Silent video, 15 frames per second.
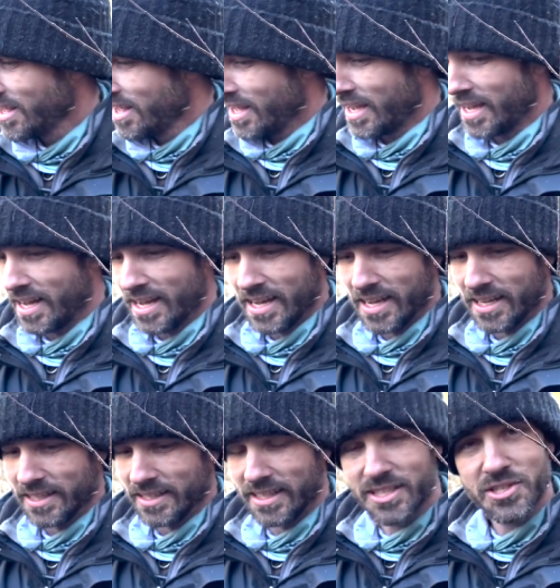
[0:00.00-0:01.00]
uh,
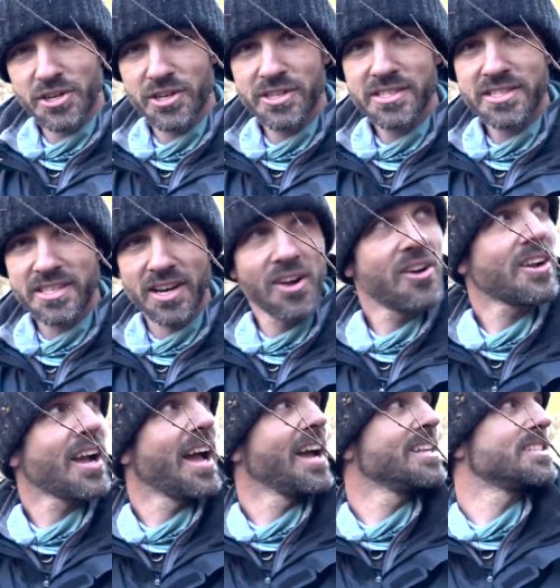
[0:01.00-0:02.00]
lizards and all
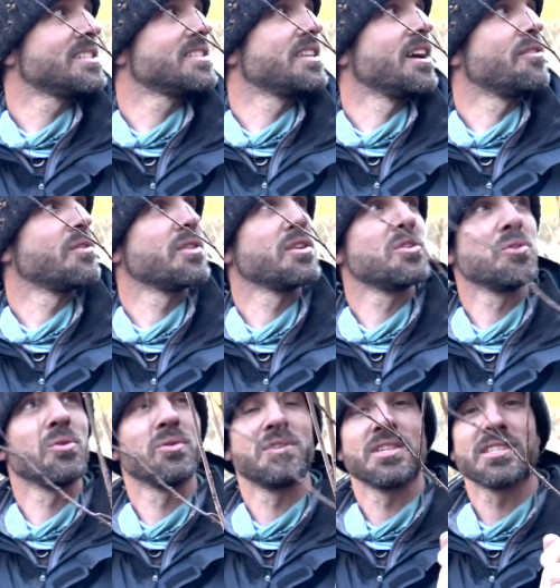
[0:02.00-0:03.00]
kinds of stuff with a
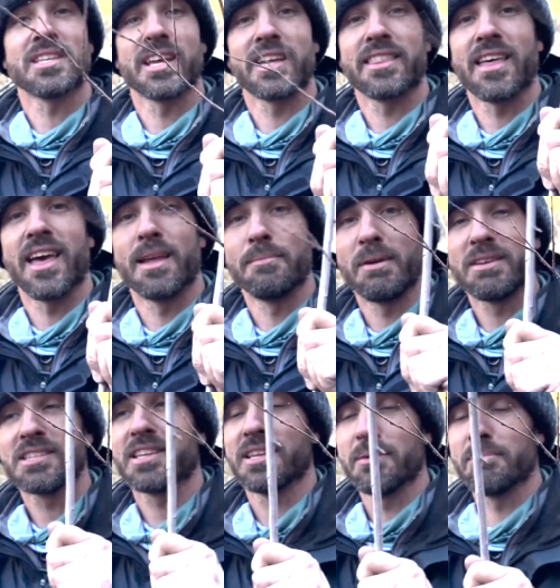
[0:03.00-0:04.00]
tool just like that.
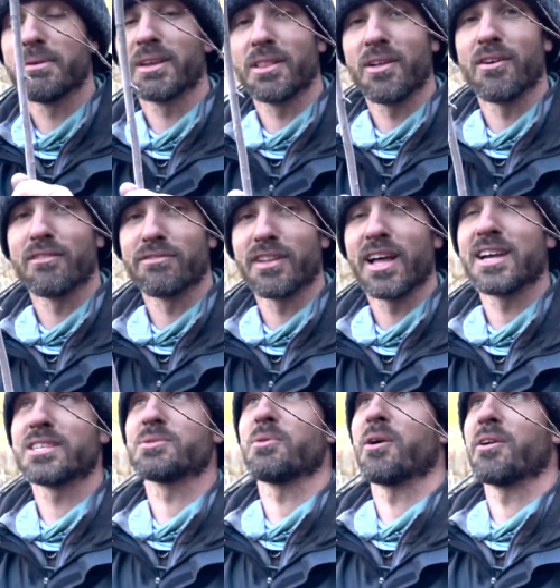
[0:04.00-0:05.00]
Basically a big long fly
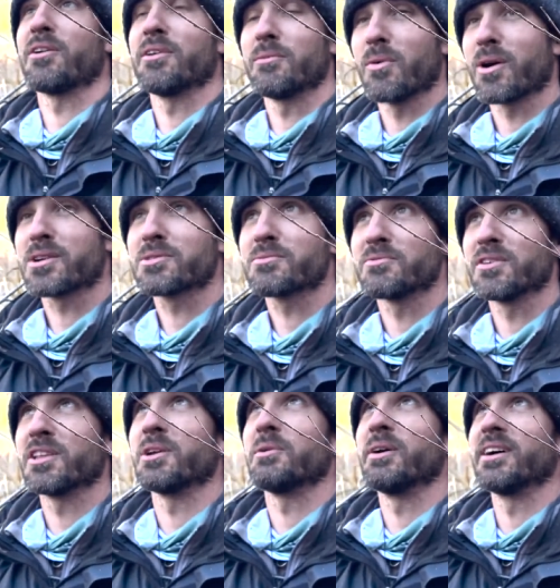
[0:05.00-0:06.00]
swatter. It works
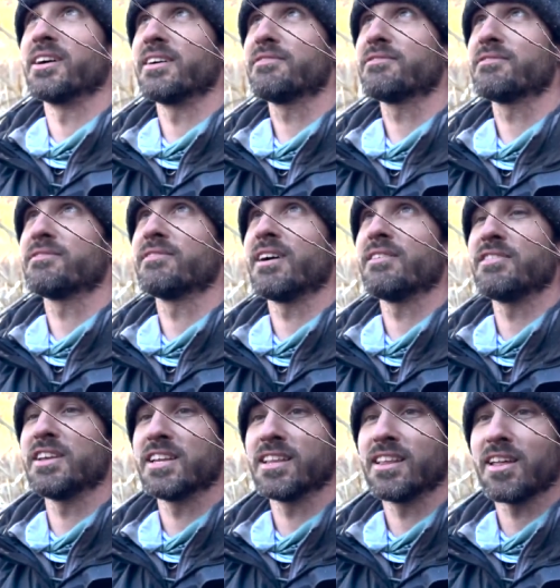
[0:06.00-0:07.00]
really well. I've, I've
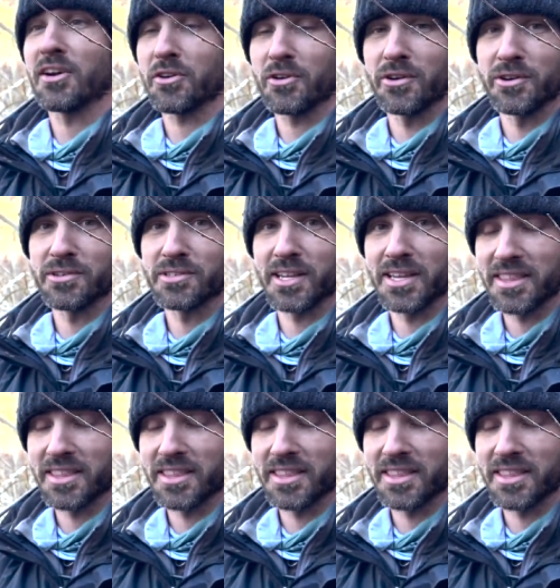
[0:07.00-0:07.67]
eaten a lot of critters like